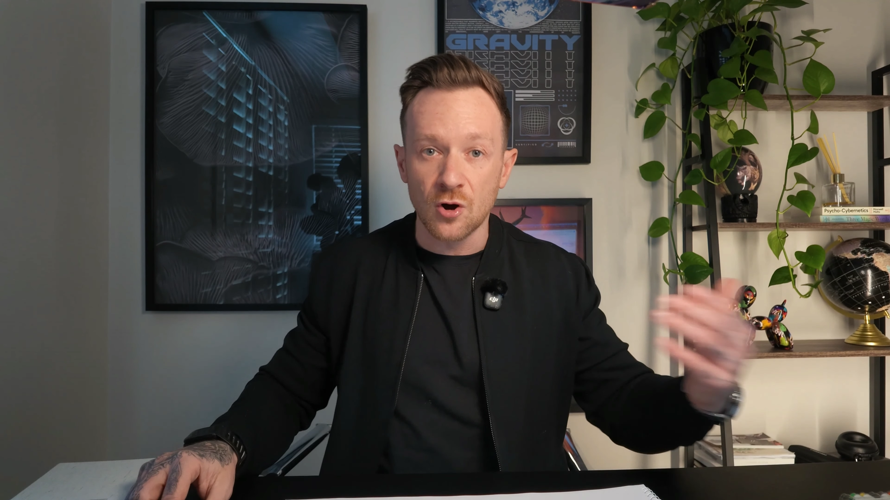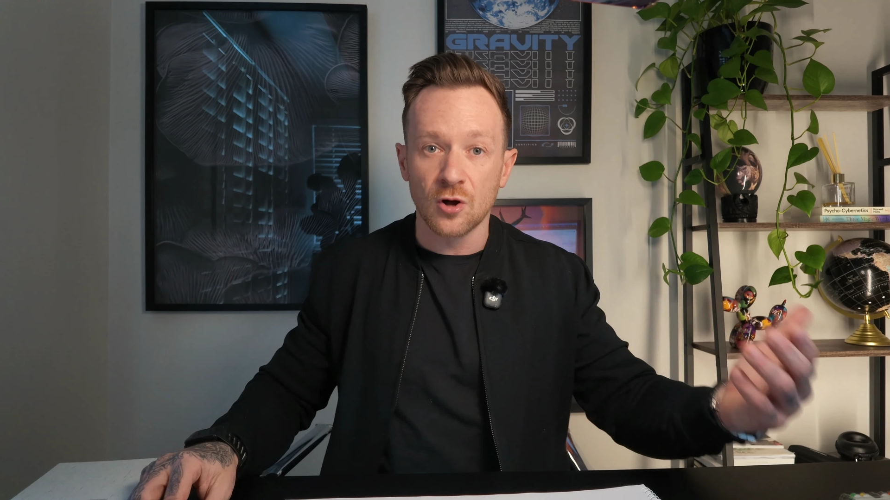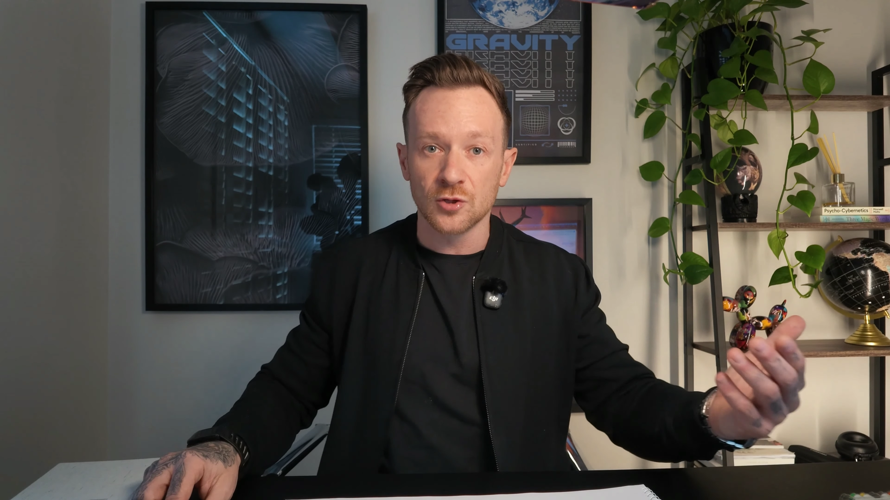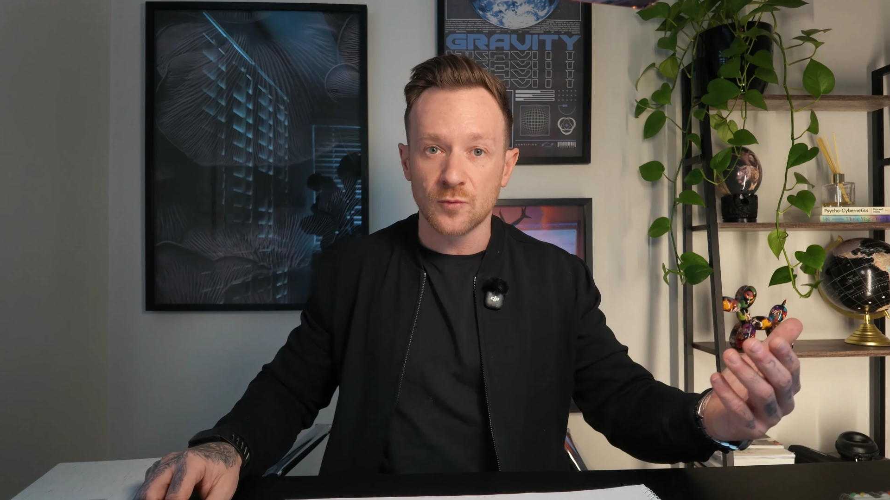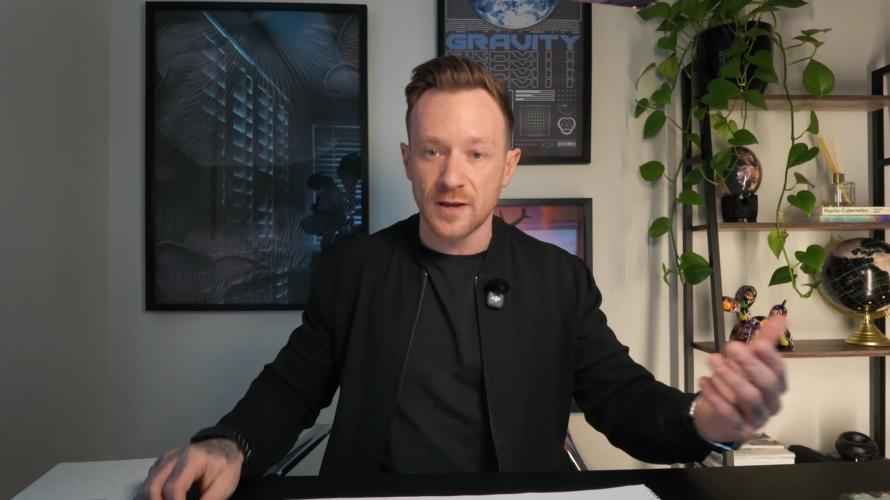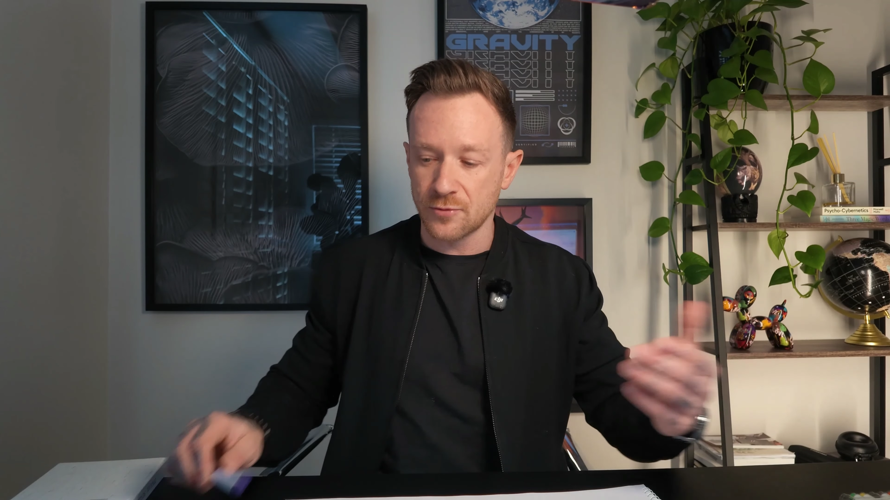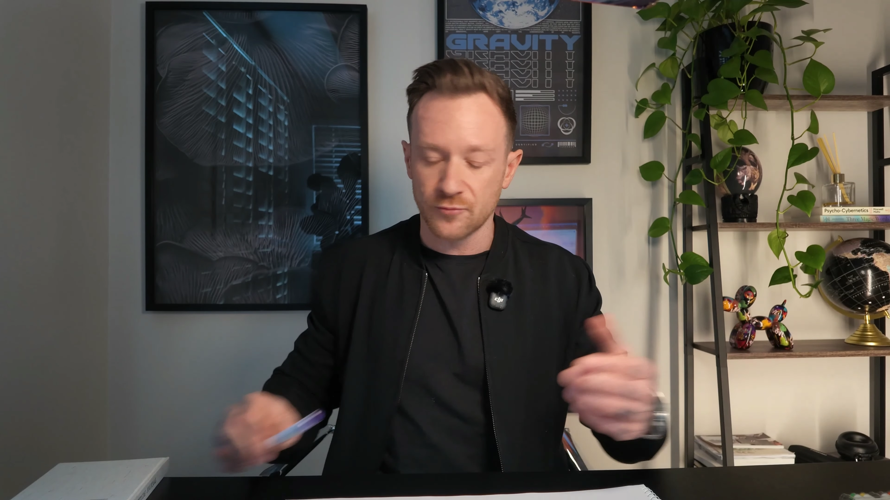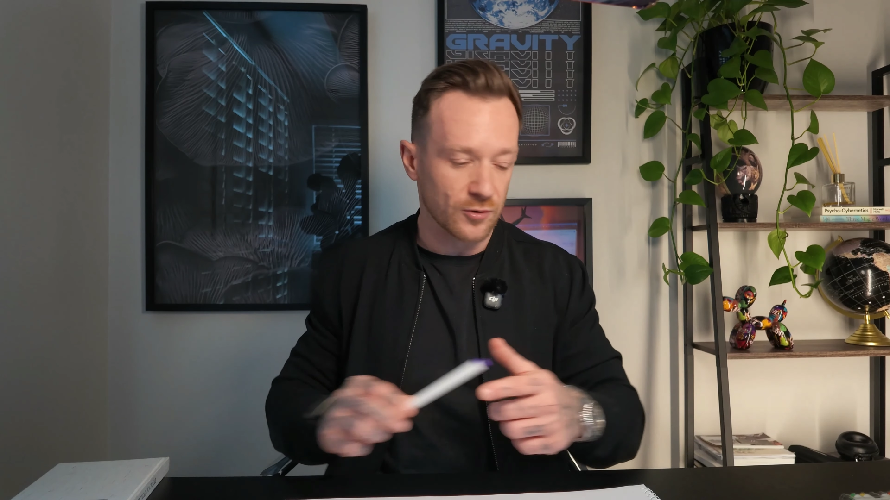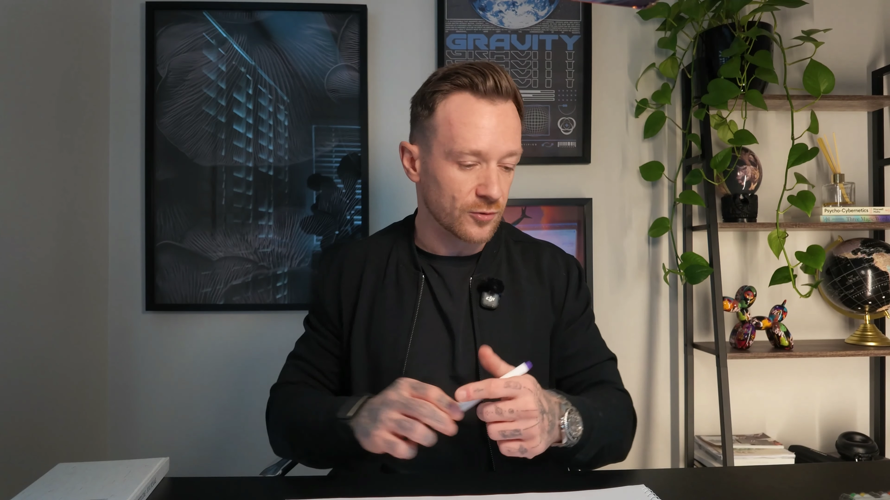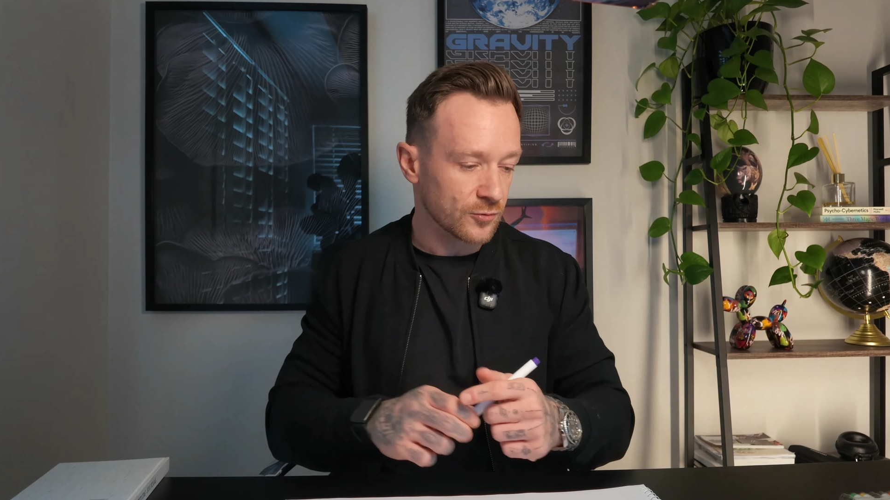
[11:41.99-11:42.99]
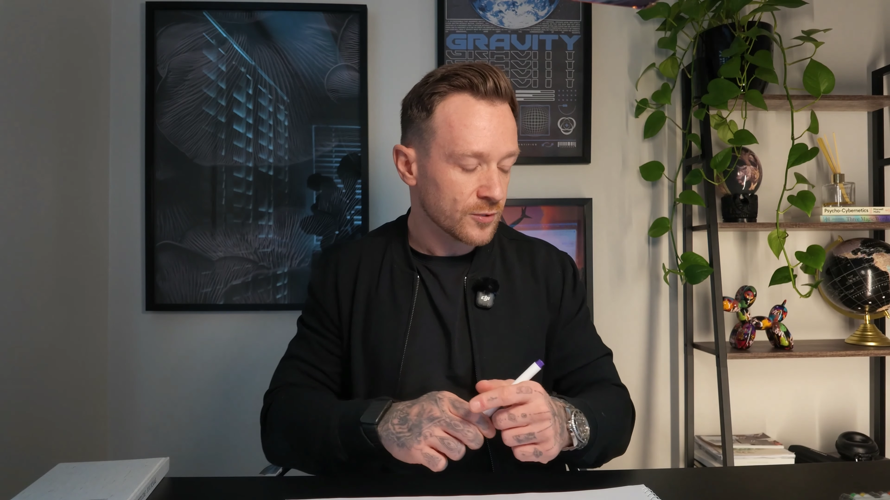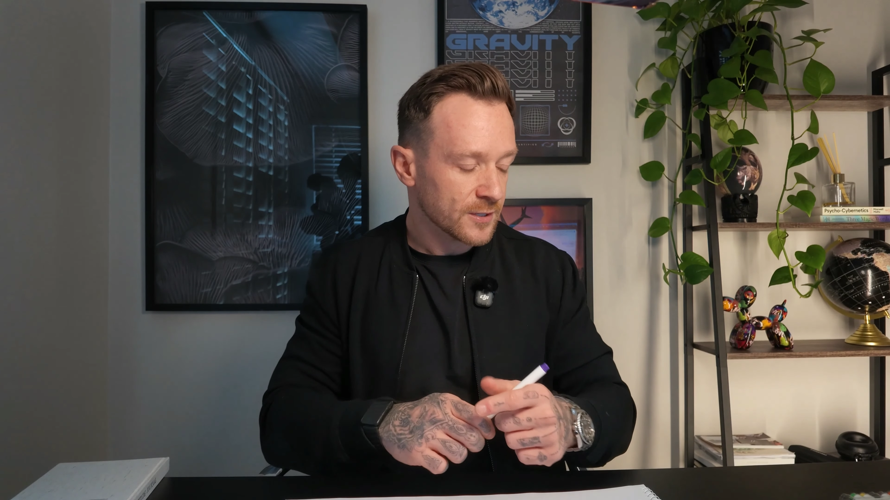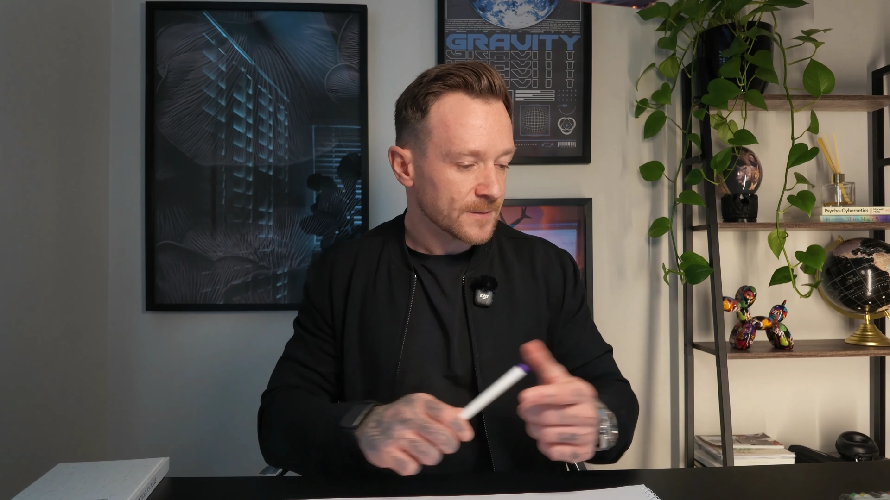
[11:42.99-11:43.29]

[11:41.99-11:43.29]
all the way through,